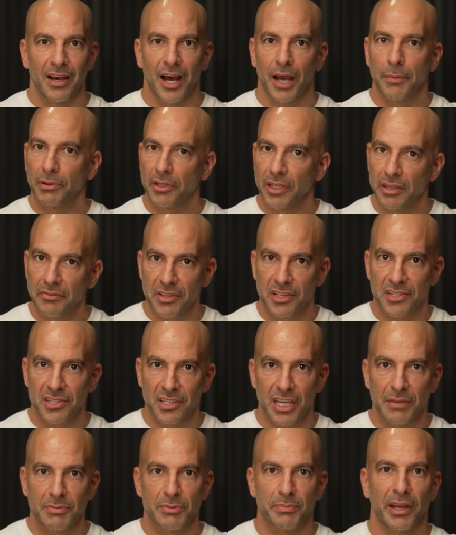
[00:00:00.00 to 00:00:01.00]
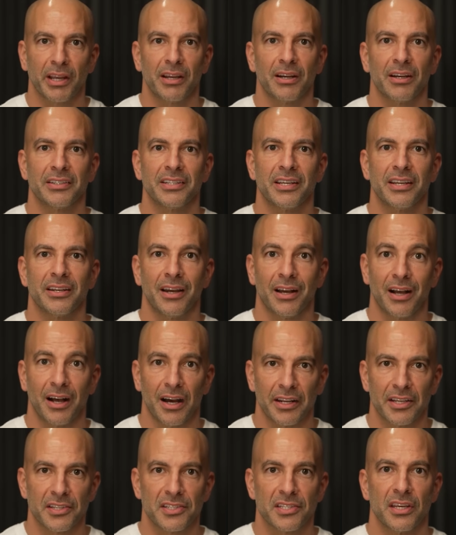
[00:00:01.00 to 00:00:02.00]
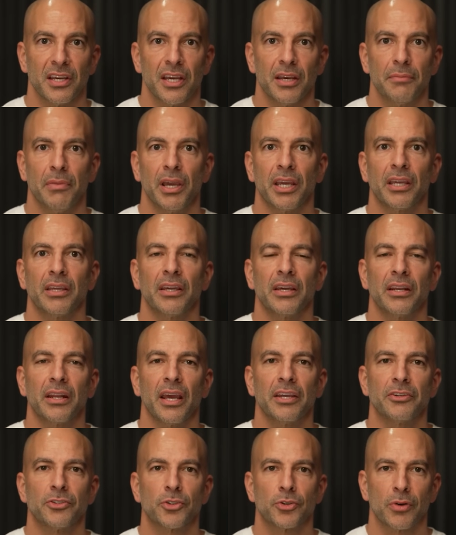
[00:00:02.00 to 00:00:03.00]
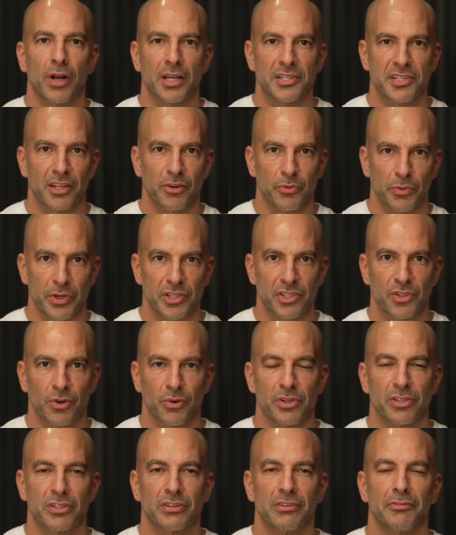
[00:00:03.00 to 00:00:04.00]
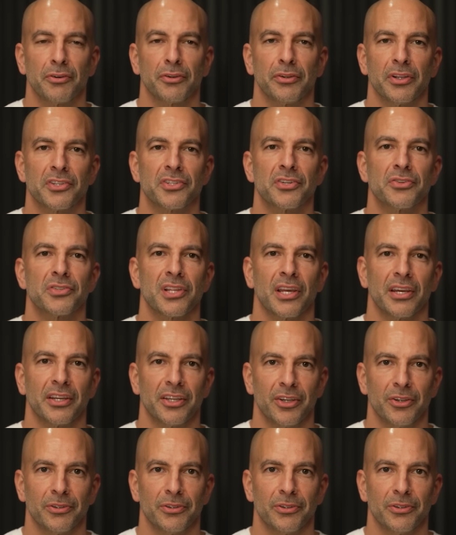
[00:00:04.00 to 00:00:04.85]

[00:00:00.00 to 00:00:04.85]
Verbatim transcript: I believe this keeps my content honest, making it a trusted resource for listeners like